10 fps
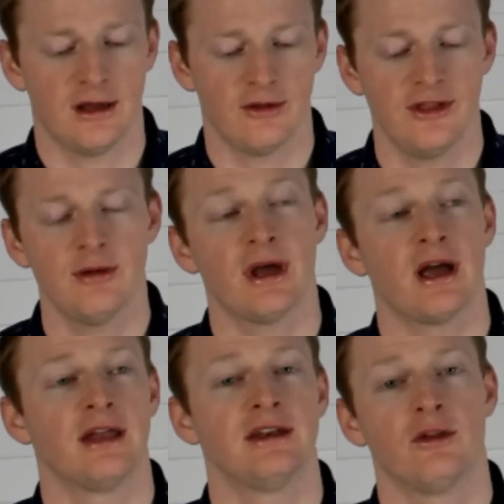Now think
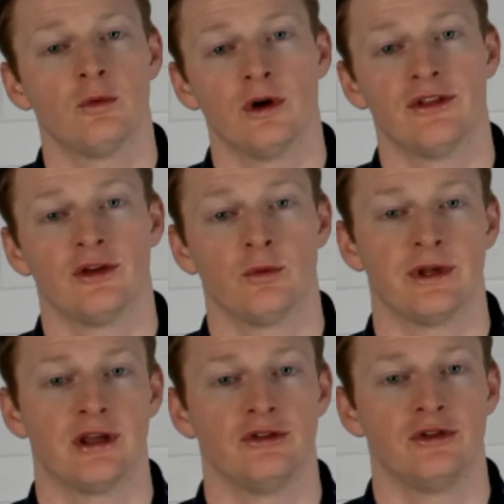about another word that
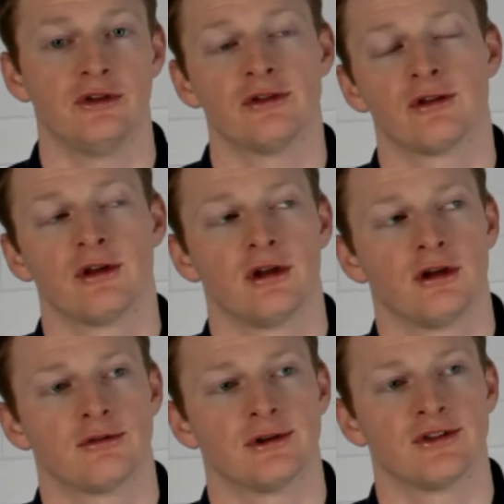we could use.
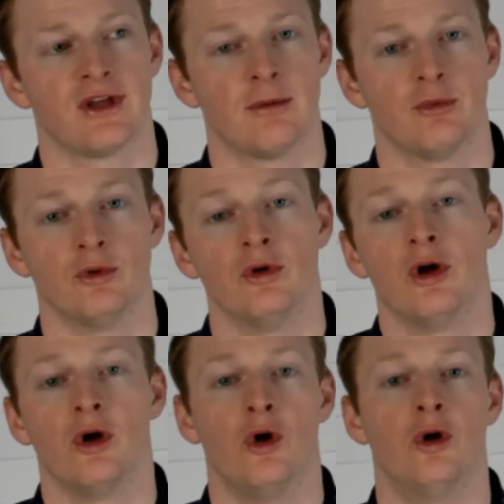For example,
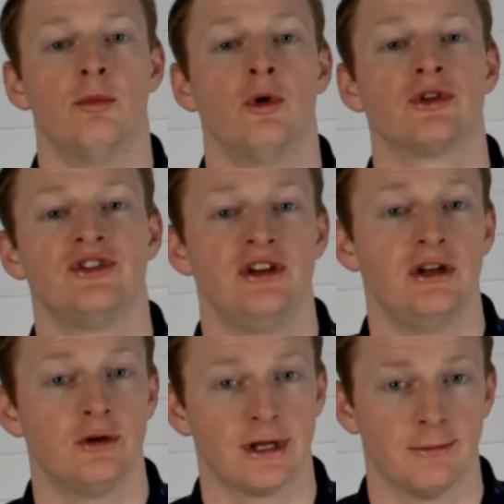
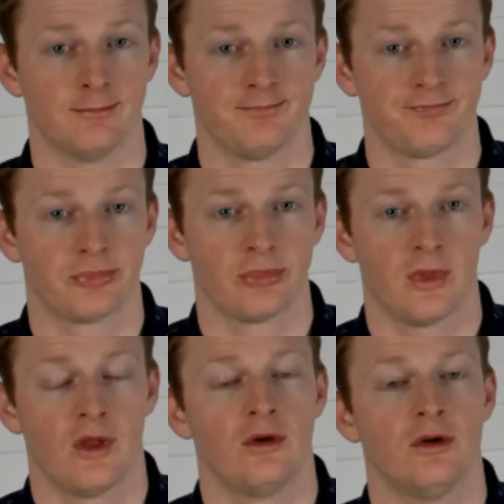omoshiroi.
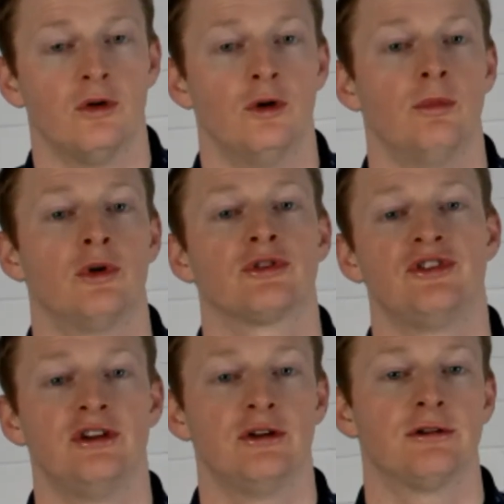
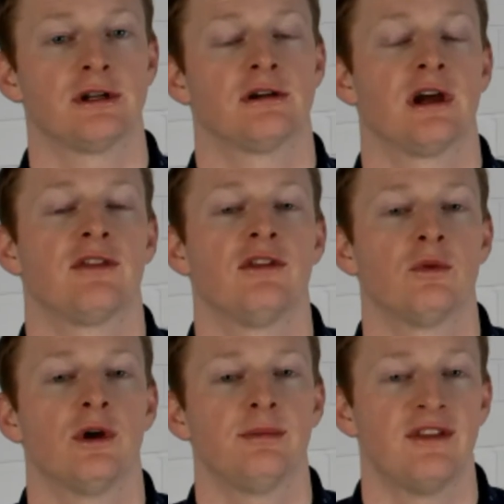Omoshiroi, all right? This
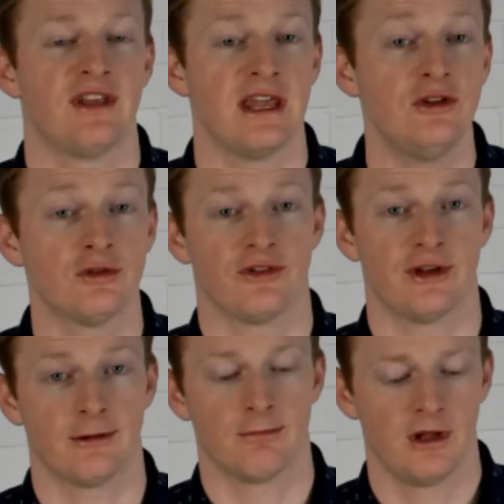word means
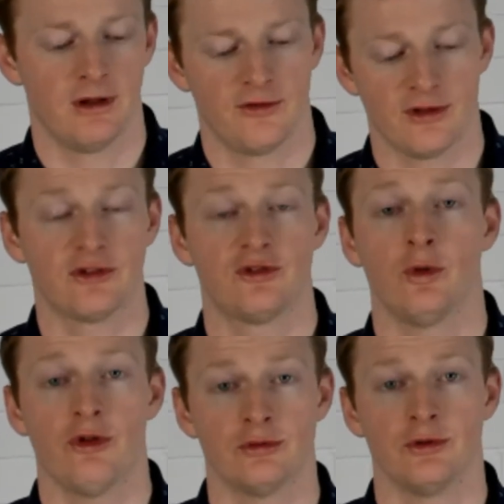interesting. So let's do
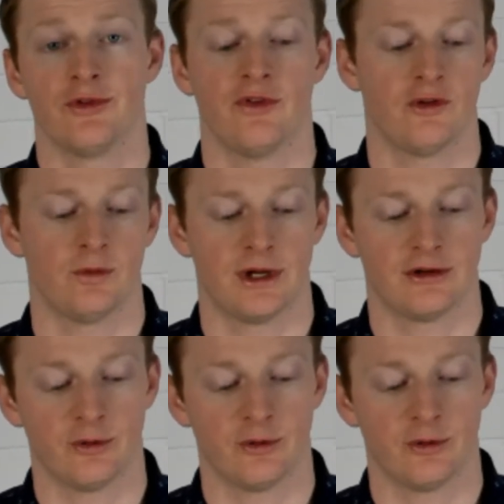all the rules of this one.